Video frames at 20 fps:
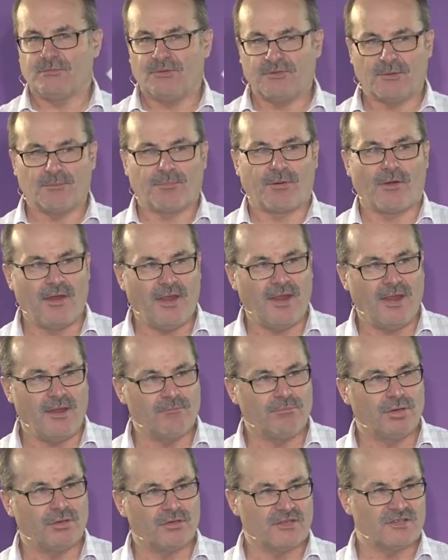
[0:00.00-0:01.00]
with a
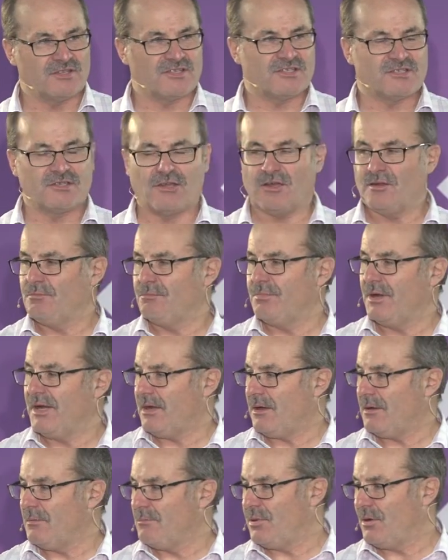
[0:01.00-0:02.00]
pram putting a stoat
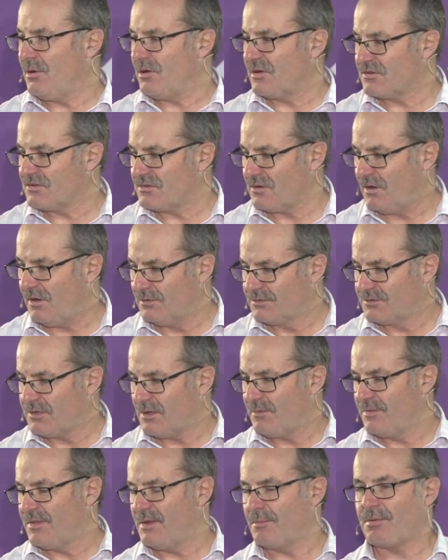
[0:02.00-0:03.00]
box on
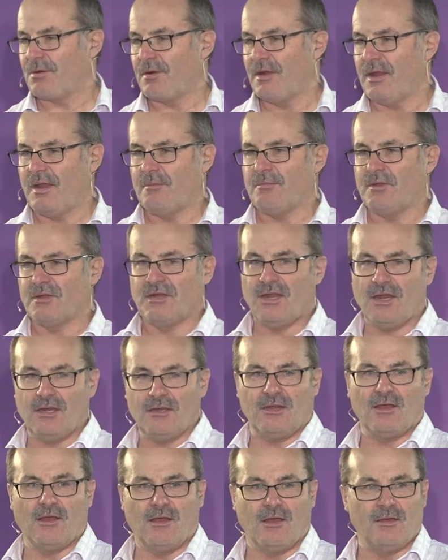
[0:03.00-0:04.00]
top of their pram and
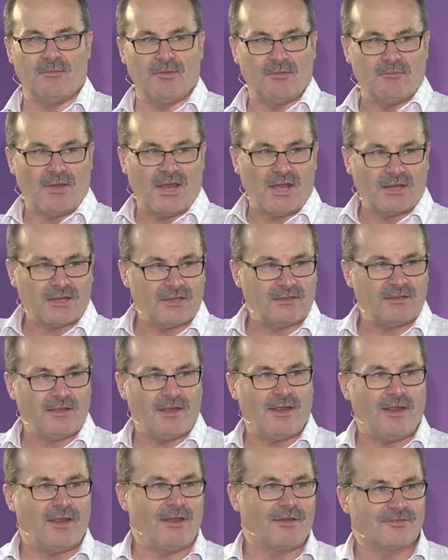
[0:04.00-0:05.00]
heading home and marking
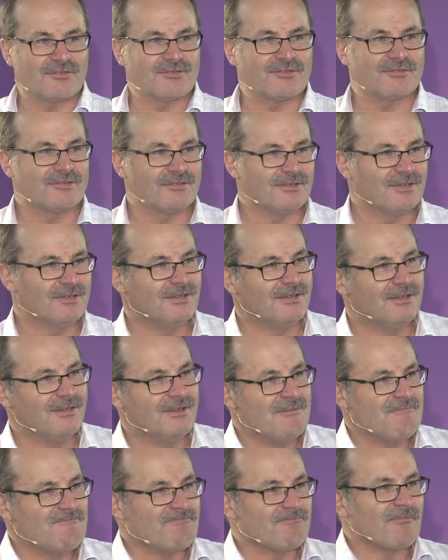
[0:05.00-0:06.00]
their house.
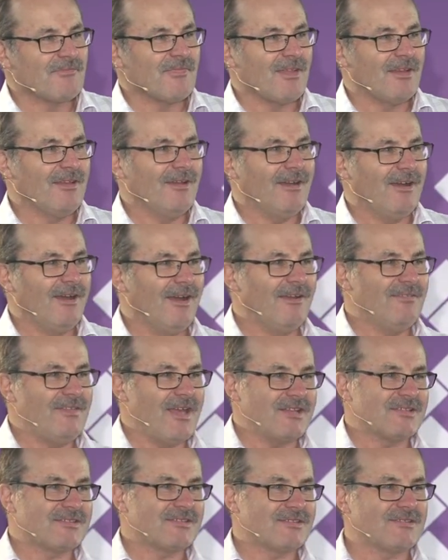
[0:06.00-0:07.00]
And
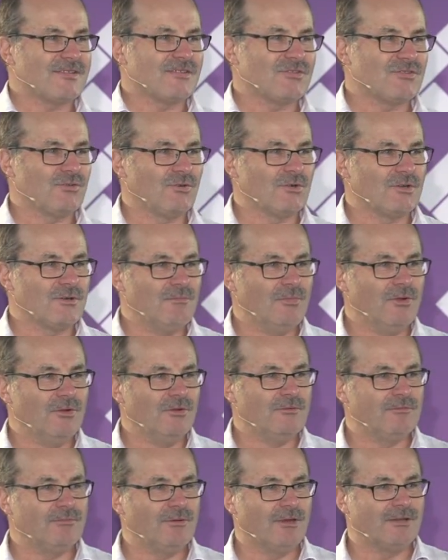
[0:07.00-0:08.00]
that's the sort of
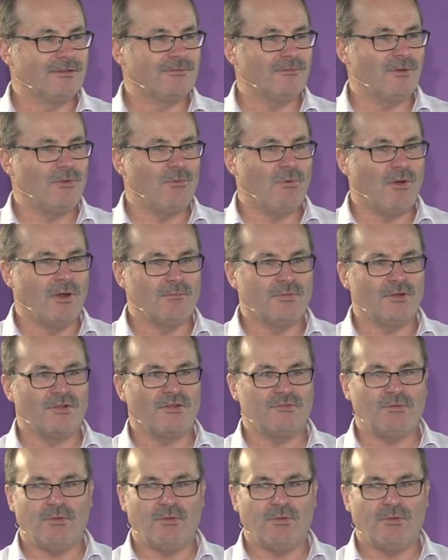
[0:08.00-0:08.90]
movement we want, because